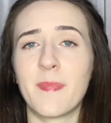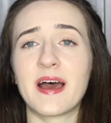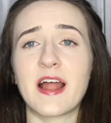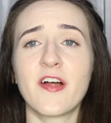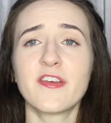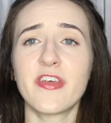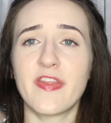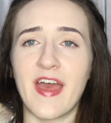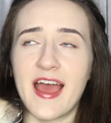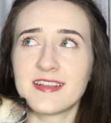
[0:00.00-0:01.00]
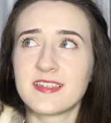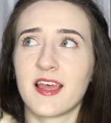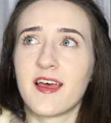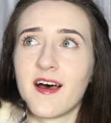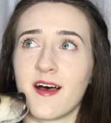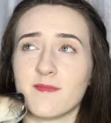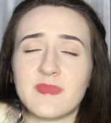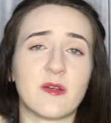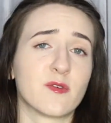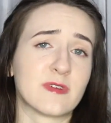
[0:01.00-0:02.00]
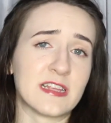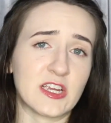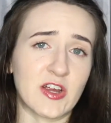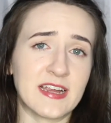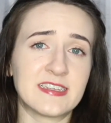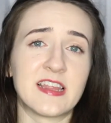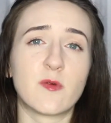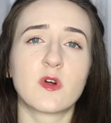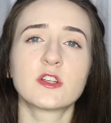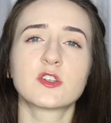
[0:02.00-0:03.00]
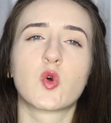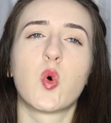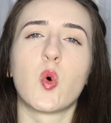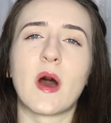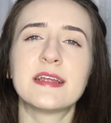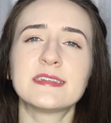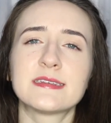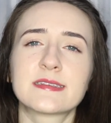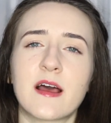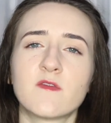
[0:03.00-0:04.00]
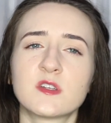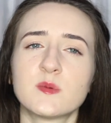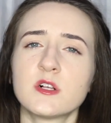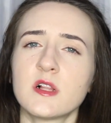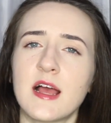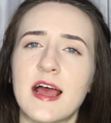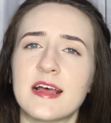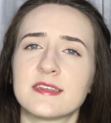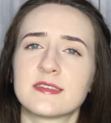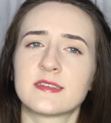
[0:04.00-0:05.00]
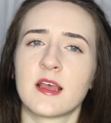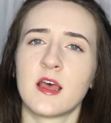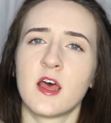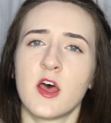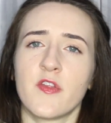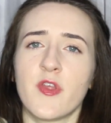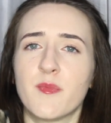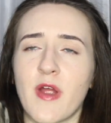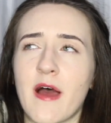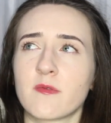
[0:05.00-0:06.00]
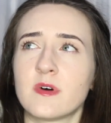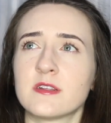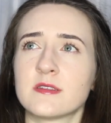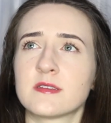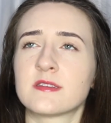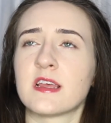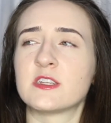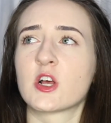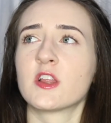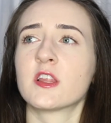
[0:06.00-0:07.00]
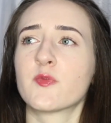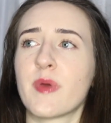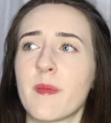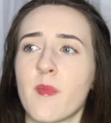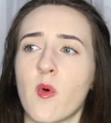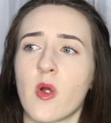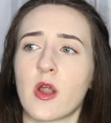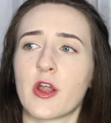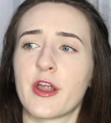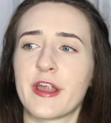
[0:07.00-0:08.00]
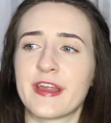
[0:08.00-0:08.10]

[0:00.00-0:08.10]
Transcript: But other than that, they were really great. They weren't quite as comfortable as the brown ones. They took a little bit more